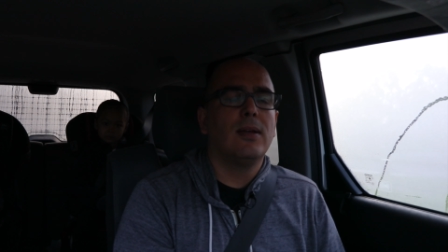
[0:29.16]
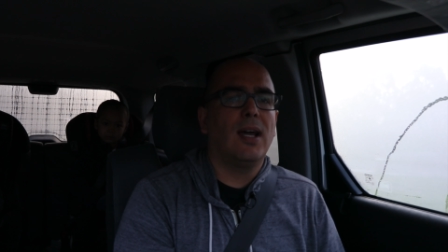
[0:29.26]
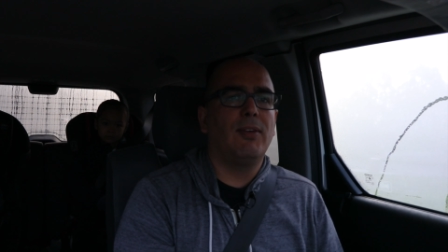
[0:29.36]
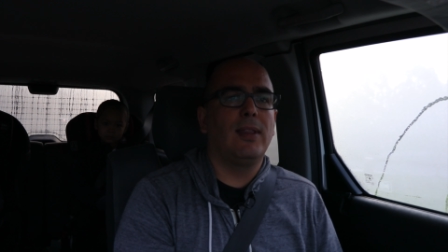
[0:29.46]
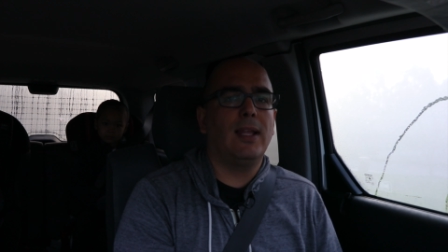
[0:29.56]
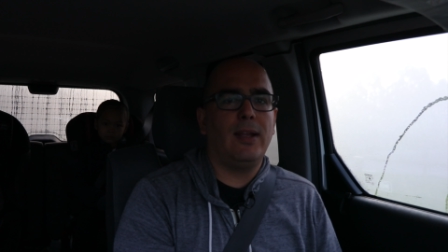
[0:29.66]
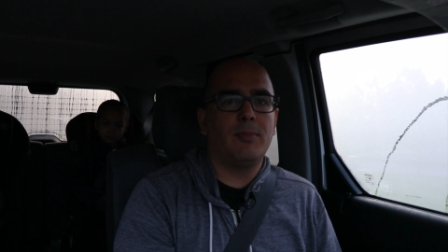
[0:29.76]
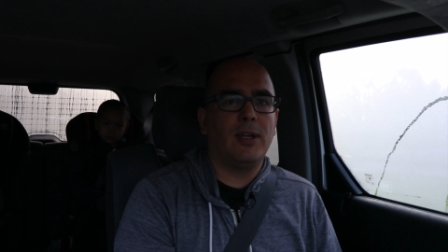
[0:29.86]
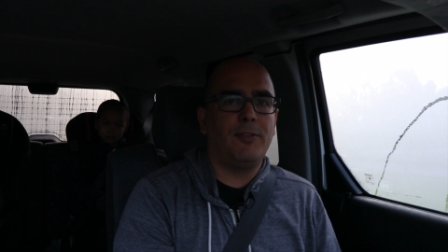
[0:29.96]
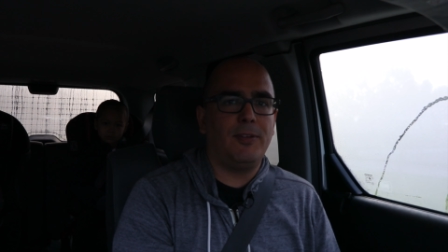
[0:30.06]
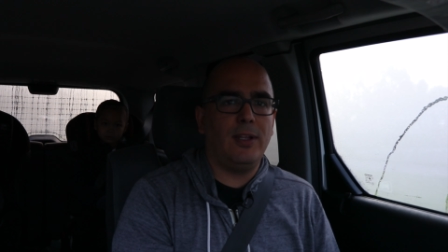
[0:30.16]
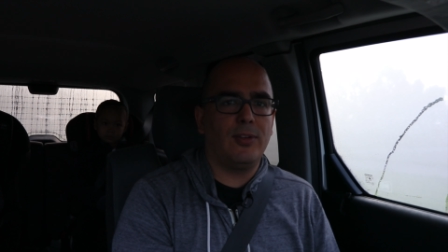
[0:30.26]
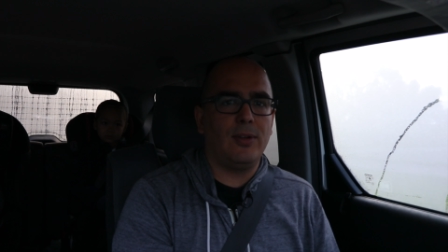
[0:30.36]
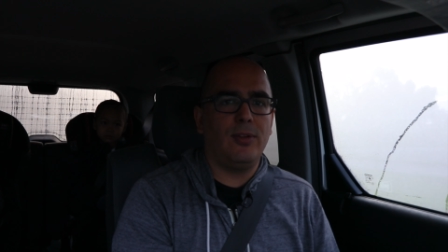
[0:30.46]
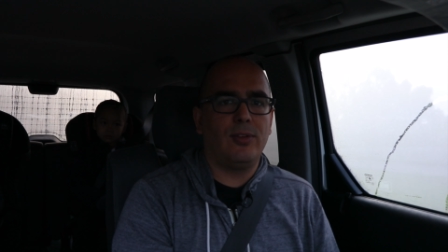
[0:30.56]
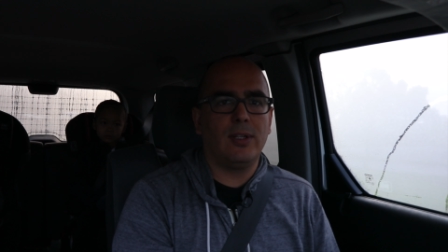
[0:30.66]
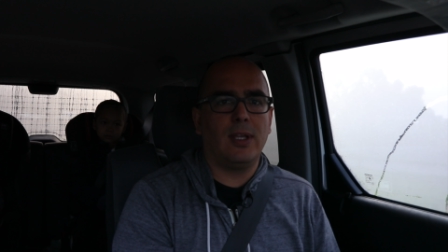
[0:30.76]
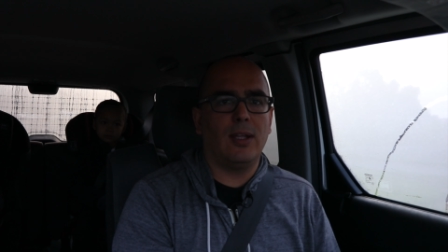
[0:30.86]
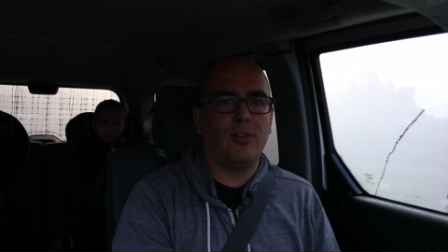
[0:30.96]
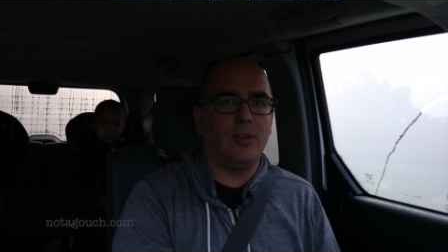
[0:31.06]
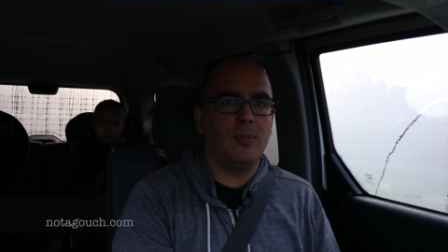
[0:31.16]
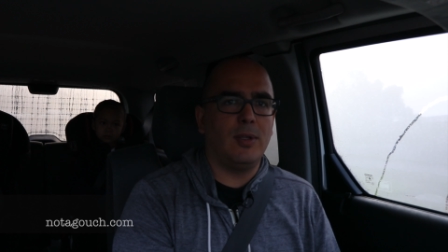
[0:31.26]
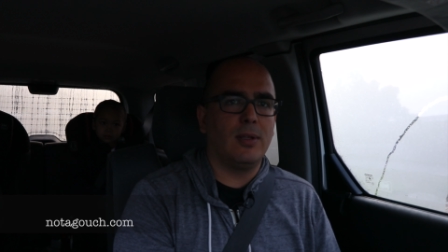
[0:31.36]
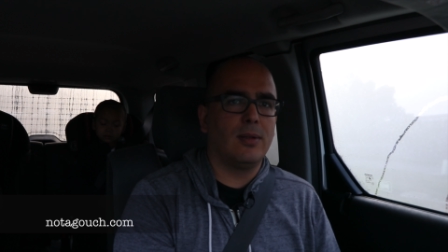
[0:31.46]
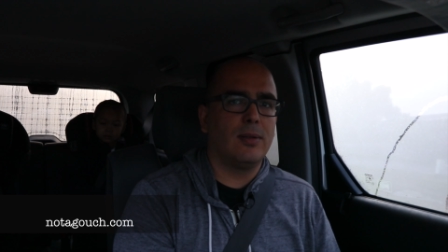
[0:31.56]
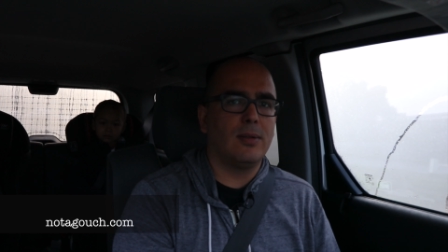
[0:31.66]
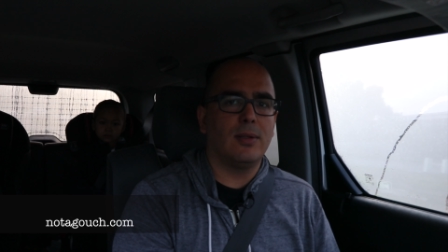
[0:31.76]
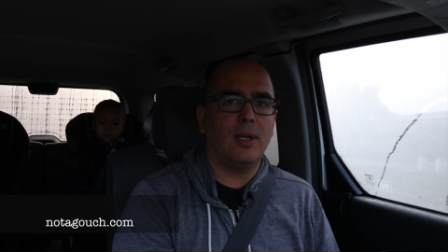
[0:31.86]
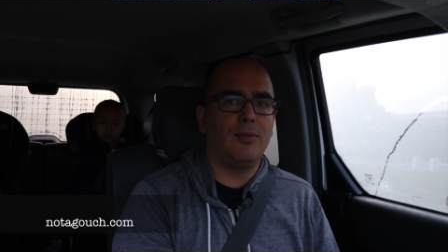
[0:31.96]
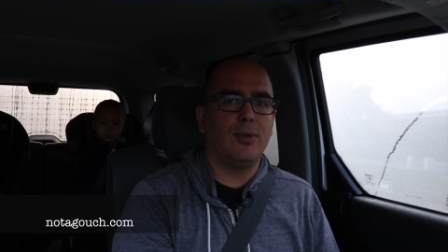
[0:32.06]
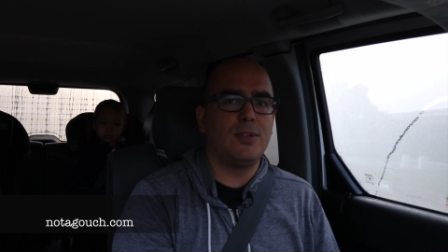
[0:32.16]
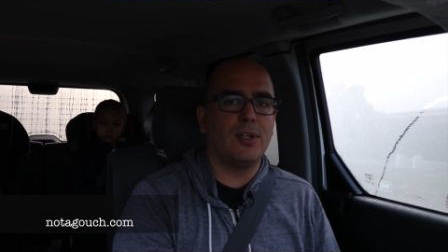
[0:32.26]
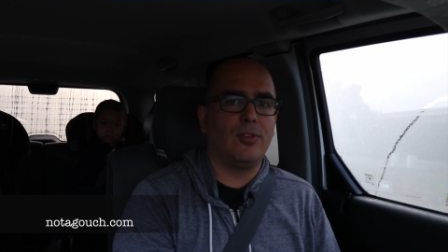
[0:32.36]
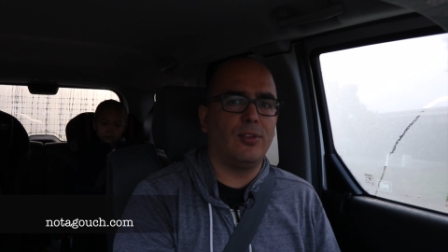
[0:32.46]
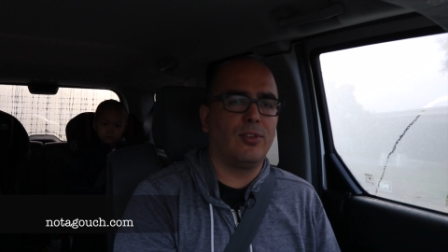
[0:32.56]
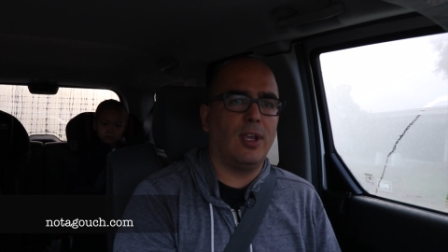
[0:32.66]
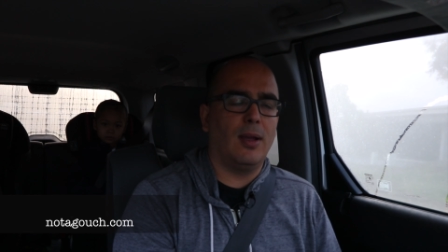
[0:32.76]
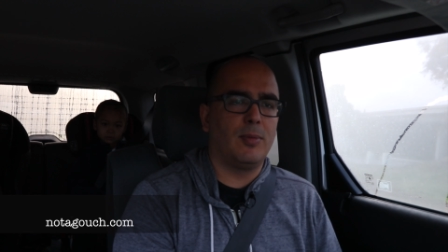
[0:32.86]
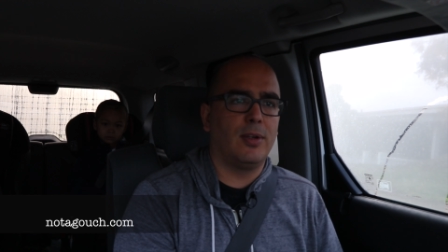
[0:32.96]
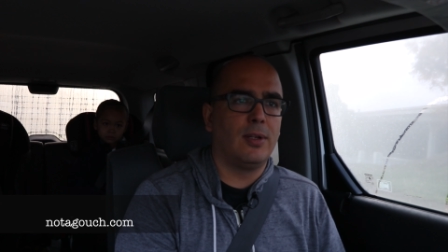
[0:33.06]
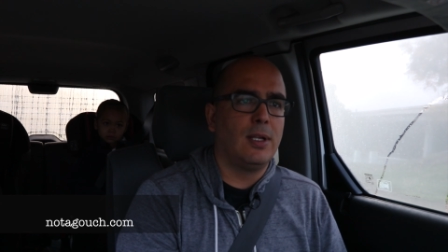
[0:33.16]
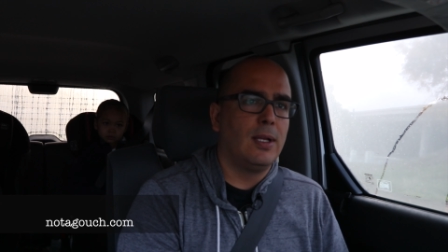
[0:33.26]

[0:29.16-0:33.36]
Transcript: I have a light on my face and you still can't see me. I have to adjust this camera.